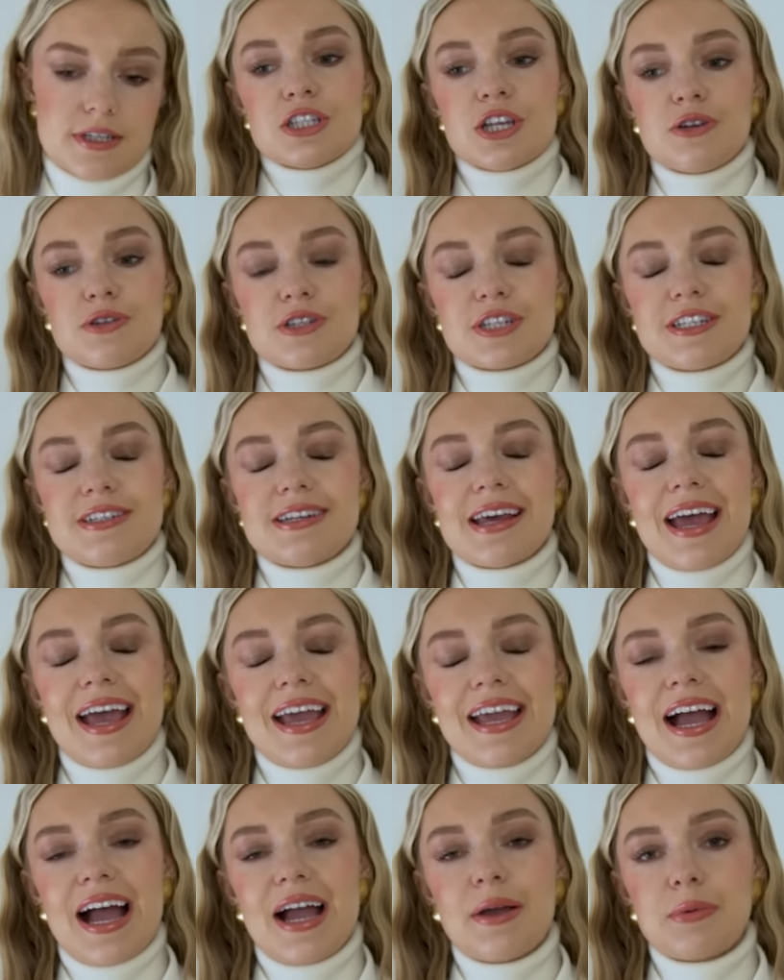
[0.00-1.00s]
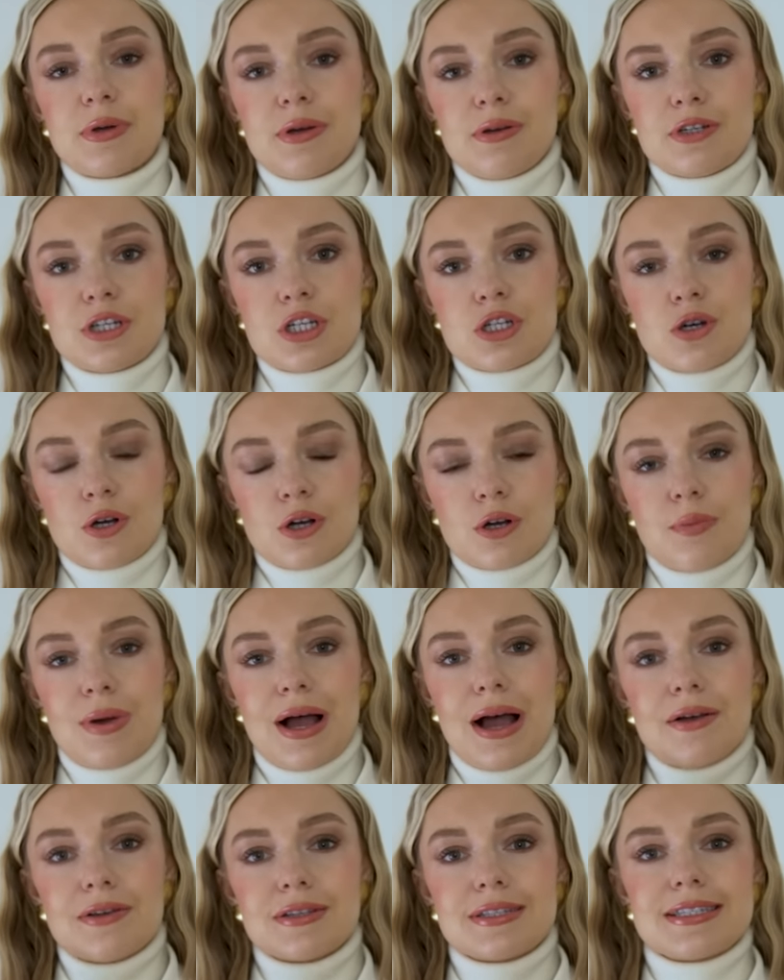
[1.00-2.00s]
So today I'm going to talk
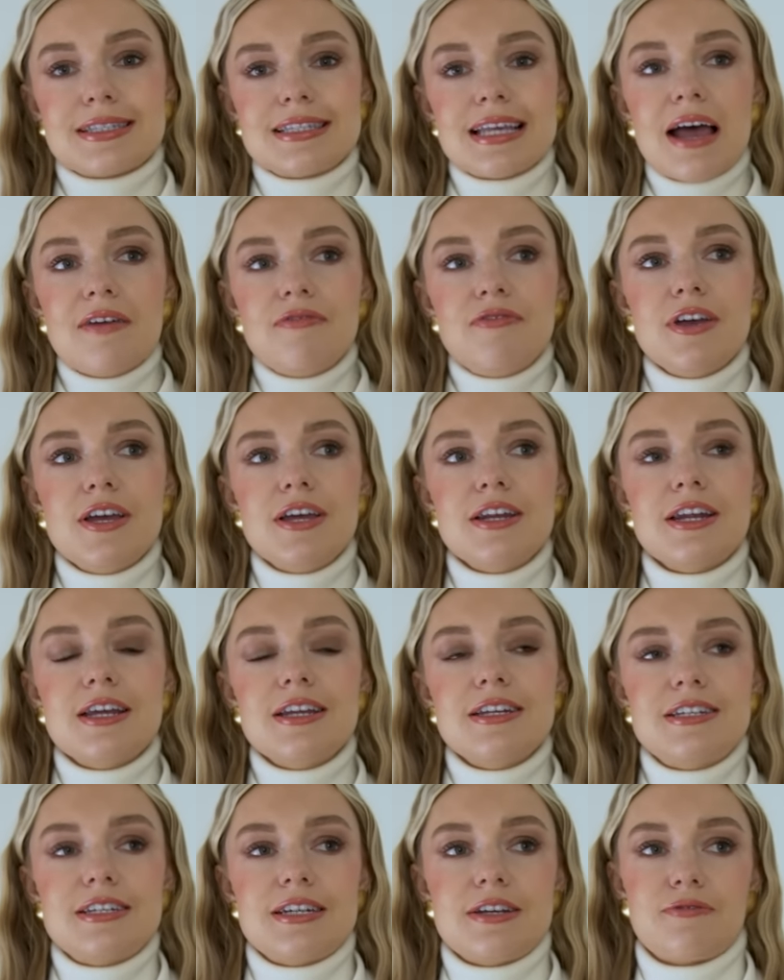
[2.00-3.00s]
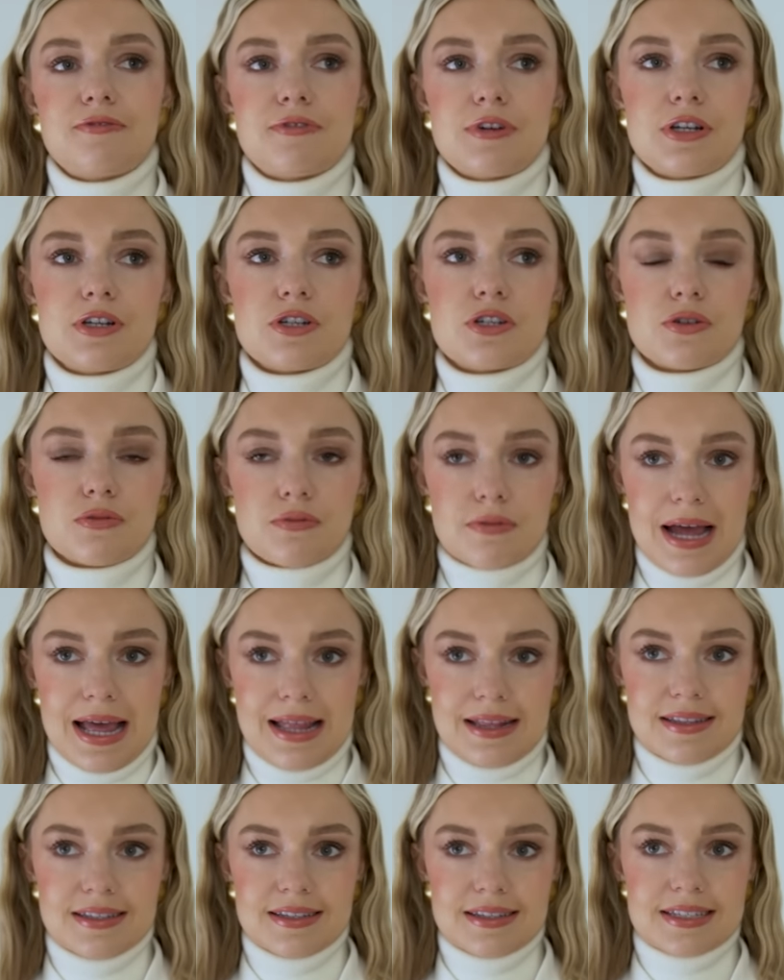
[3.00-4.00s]
about 7 different
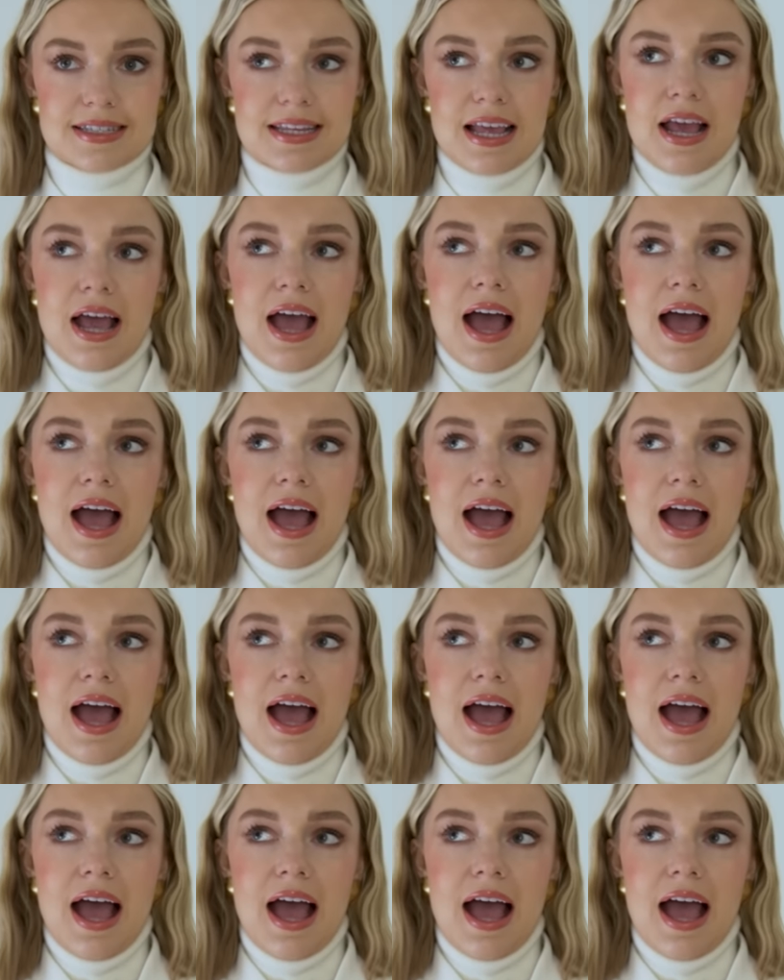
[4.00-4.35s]
trends.